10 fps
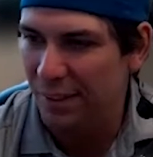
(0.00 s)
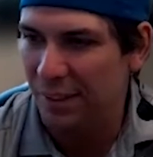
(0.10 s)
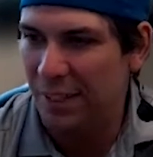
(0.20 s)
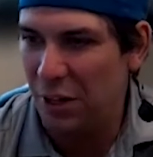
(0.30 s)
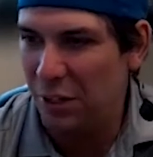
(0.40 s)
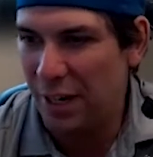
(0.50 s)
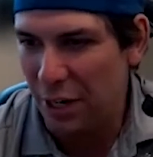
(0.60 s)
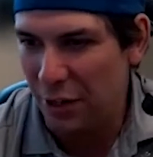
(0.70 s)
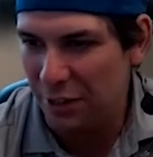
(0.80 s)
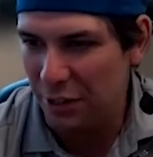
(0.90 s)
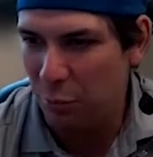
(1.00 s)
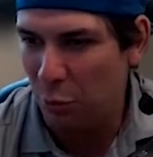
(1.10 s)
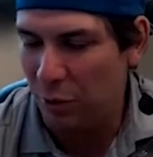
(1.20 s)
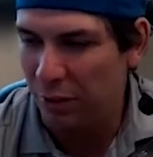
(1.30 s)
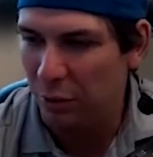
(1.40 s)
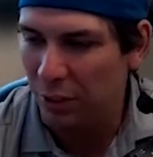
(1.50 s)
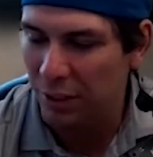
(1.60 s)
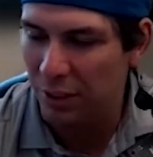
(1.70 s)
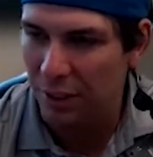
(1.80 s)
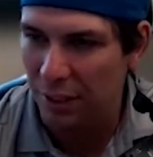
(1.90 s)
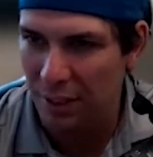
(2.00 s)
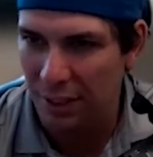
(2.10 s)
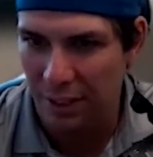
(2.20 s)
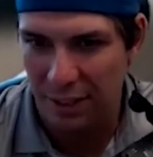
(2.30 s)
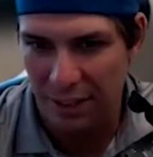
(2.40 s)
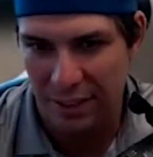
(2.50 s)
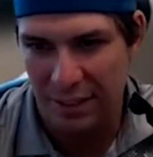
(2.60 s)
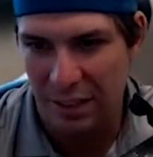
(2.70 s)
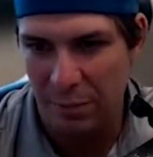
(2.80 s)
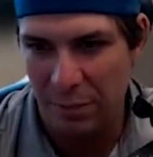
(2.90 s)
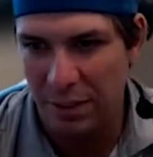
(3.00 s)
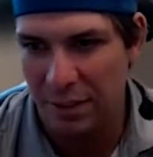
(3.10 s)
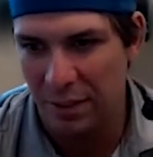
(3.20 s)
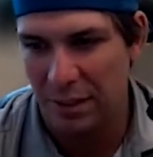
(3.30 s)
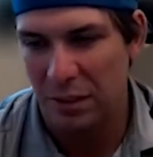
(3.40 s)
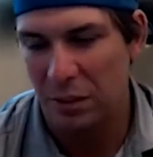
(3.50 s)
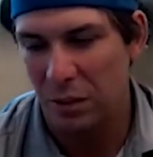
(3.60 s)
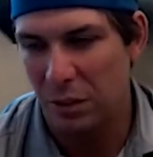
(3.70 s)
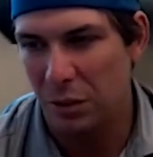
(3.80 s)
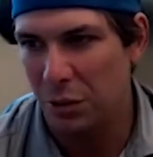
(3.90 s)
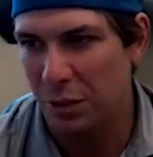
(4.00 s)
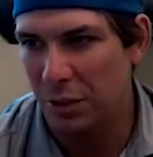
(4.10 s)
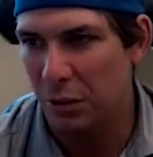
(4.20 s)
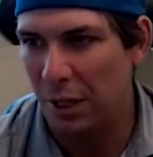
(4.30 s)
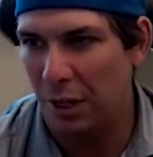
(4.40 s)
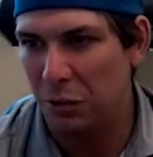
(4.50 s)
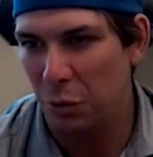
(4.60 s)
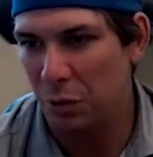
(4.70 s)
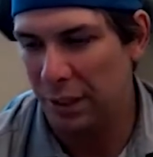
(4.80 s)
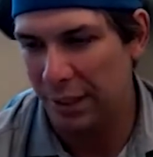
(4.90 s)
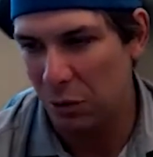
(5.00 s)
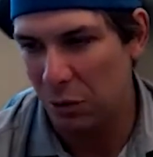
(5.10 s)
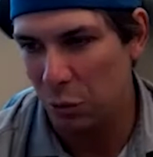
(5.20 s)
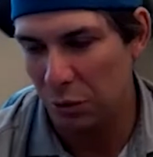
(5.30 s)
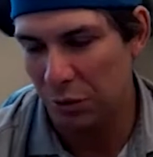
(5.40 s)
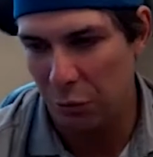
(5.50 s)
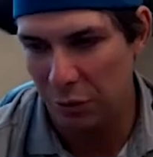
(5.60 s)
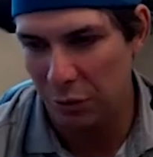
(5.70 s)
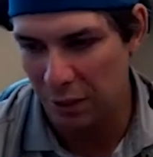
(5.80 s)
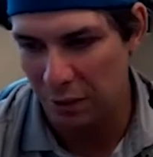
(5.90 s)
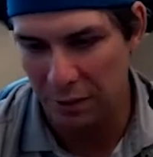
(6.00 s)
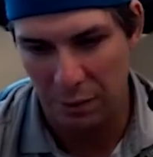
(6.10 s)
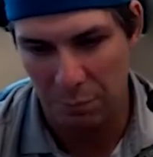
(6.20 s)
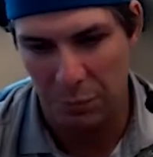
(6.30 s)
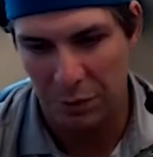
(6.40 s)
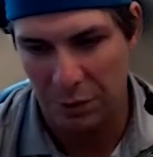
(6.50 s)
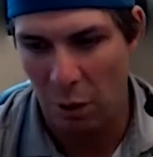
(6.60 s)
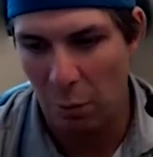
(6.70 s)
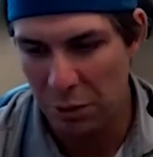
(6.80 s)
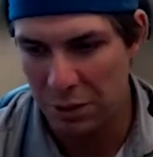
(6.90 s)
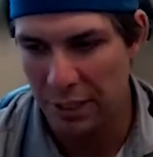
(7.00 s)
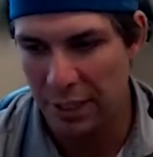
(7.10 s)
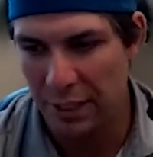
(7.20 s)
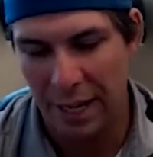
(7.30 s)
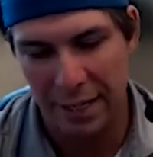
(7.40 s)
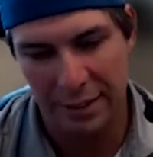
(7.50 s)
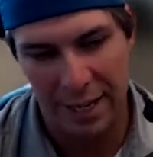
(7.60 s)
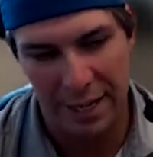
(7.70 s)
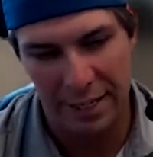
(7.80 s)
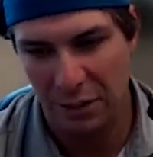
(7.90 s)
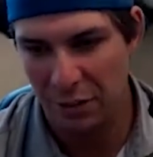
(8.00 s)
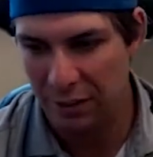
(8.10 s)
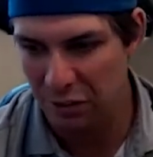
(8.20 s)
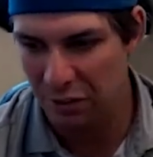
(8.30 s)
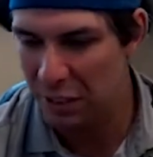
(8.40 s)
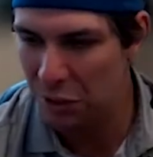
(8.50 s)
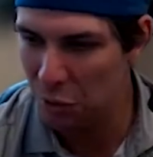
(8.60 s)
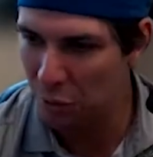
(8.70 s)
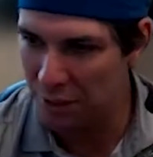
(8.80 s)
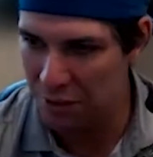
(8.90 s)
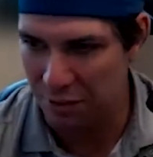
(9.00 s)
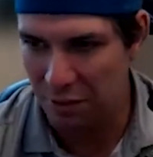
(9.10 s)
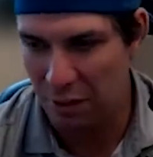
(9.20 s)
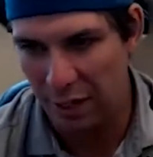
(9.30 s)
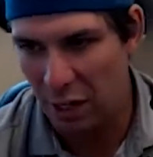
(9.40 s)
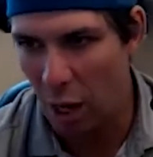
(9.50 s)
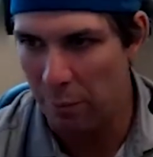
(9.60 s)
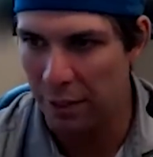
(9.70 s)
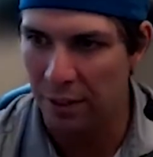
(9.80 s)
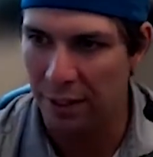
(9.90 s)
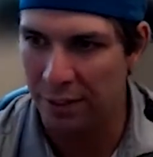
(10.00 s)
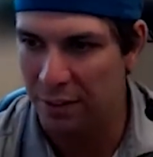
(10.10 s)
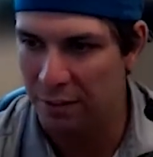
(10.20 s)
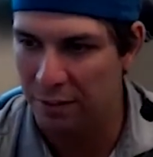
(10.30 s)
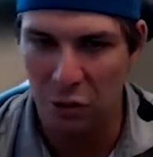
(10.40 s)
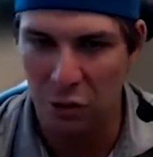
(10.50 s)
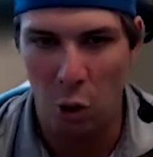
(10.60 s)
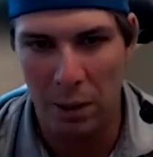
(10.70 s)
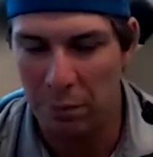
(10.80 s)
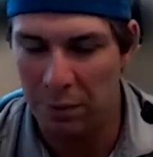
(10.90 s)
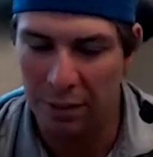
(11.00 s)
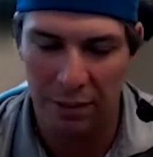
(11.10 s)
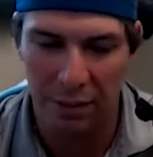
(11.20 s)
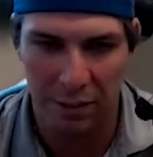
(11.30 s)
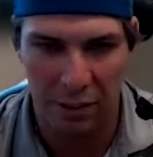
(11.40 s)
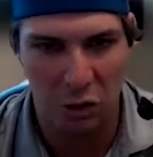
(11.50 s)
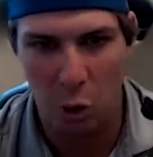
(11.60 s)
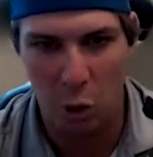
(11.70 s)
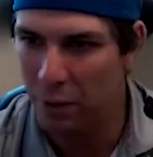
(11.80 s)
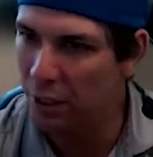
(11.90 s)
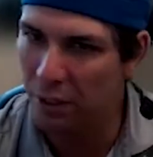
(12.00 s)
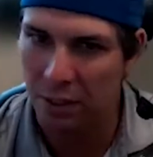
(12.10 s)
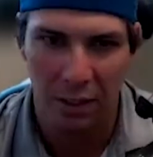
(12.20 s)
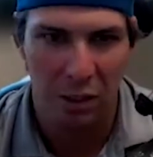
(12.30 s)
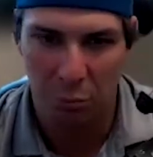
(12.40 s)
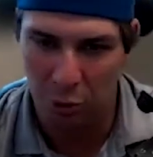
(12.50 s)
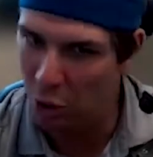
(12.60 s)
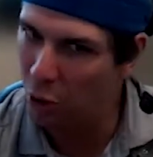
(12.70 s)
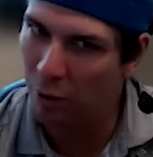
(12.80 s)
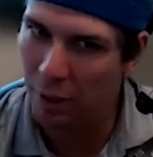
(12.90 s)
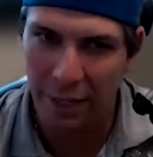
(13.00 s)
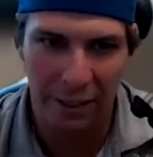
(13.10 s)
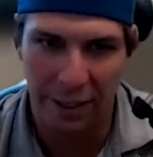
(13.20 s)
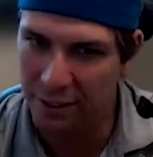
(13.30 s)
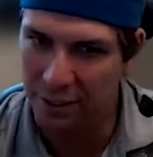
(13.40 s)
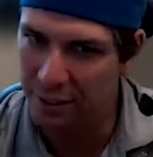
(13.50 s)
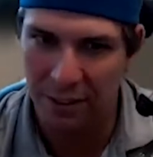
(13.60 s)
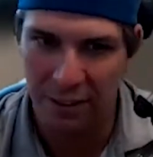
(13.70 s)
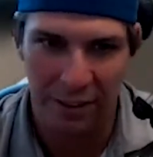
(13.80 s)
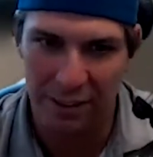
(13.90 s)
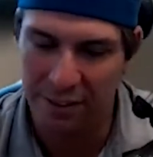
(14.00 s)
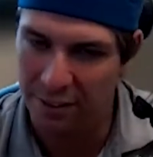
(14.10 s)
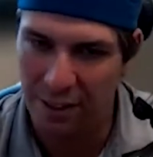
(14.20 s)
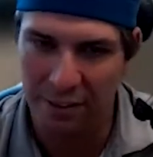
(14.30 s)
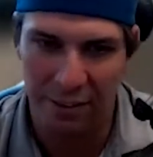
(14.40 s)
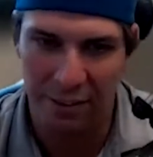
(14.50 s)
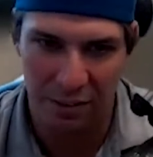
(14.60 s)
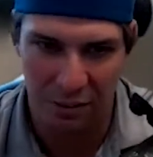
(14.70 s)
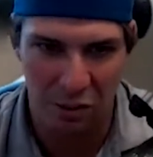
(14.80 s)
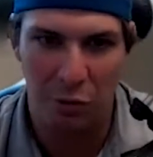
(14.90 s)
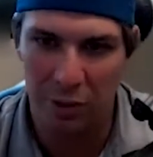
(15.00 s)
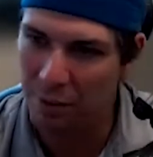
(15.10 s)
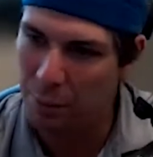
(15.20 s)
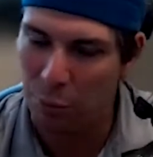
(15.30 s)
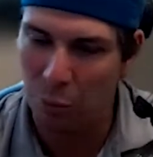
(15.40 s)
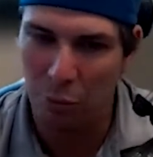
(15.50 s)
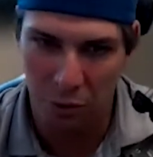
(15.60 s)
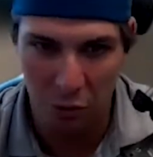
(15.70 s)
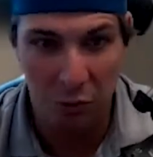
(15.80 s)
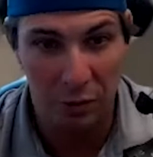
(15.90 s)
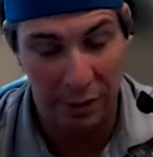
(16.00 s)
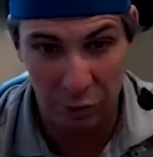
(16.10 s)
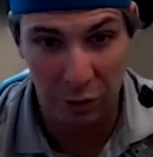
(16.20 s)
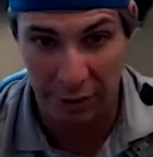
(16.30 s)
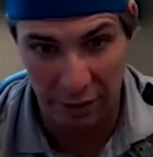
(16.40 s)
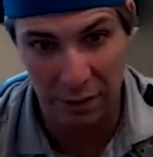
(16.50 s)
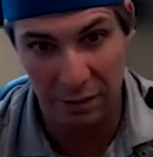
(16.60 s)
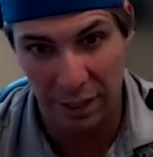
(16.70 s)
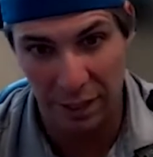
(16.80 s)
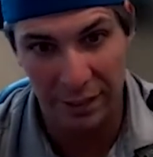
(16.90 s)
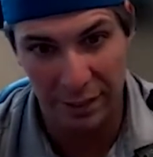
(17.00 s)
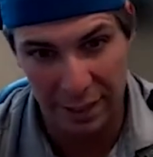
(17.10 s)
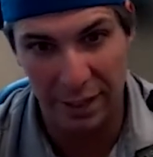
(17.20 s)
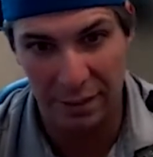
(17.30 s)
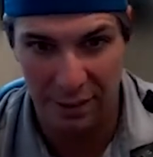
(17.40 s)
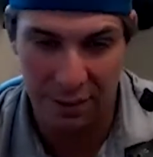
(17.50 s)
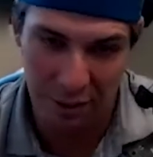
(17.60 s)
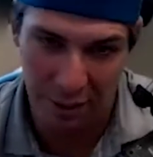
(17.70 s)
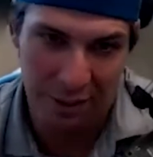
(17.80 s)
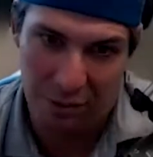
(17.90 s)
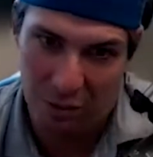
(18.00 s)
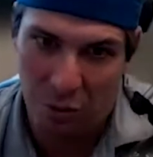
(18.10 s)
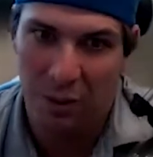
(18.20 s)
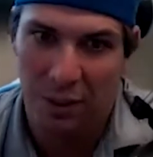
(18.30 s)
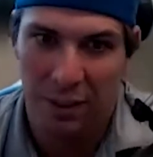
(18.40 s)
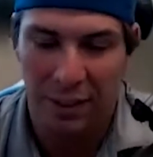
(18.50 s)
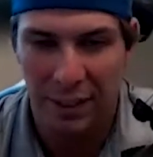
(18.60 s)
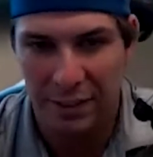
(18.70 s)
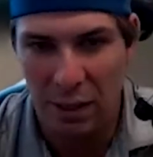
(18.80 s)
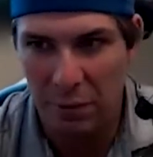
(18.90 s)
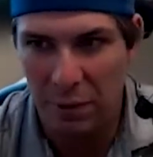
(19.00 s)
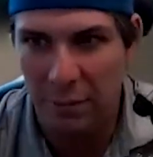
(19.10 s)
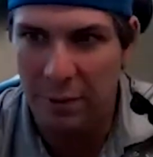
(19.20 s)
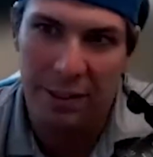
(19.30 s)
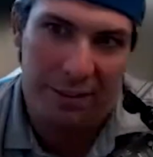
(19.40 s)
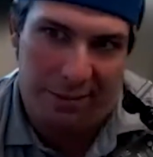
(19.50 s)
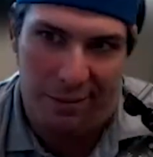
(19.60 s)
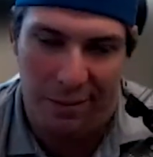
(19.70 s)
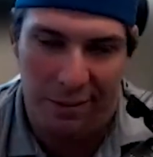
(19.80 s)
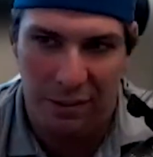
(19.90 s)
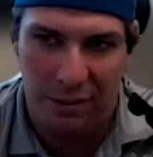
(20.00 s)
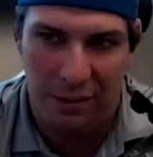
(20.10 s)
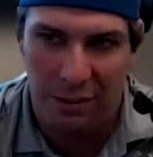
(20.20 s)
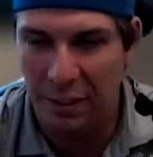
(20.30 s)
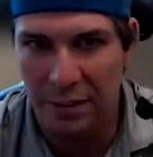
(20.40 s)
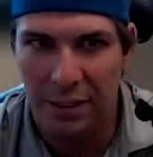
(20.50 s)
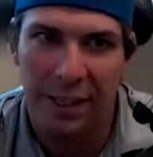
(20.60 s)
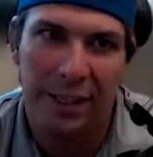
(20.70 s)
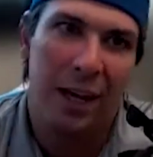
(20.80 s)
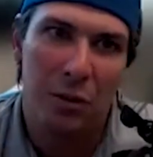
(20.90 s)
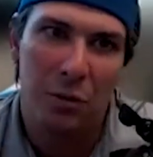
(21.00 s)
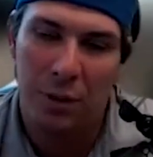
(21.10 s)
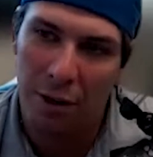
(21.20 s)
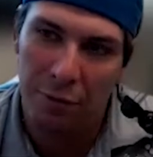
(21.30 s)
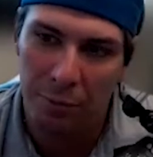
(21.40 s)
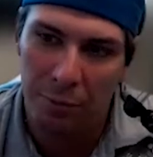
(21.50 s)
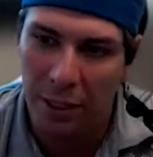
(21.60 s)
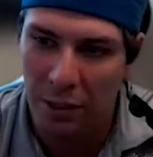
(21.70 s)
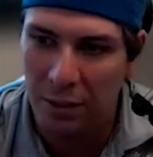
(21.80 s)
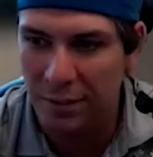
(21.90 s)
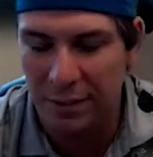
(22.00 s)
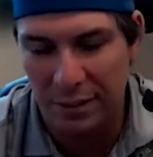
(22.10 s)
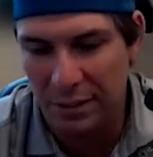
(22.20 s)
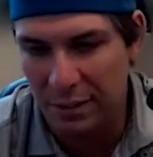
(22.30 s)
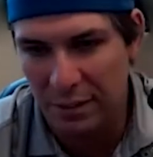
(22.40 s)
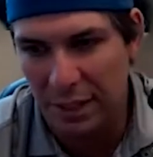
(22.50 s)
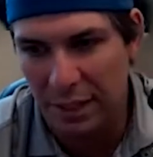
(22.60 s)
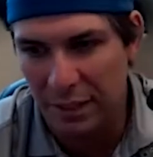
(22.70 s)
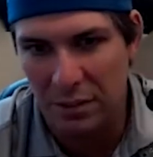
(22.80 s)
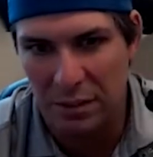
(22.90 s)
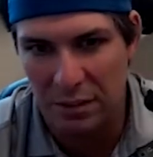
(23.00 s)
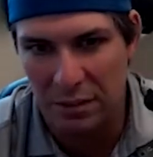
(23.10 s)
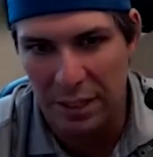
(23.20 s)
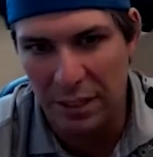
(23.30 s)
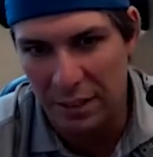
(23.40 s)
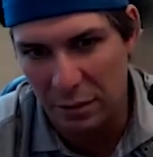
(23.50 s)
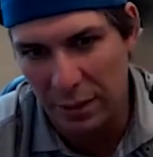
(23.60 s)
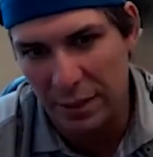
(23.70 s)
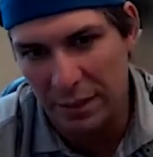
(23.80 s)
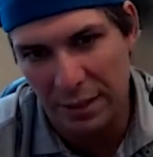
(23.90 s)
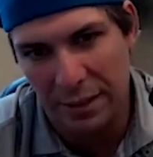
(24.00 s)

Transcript: you now now you're at this point where uh, I mean you you guys are doing like cool stuff with the with the with the publishing and that that and then like this digital that's just kind of coming like this Adobe. I'm guessing it's like Adobe Pro, right? Like the that's like that's like the software that people use, like if you're like in design and that kind of thing, right? So, tell me, I mean, let's let's get into like how you got from there to to like to Stadius, man.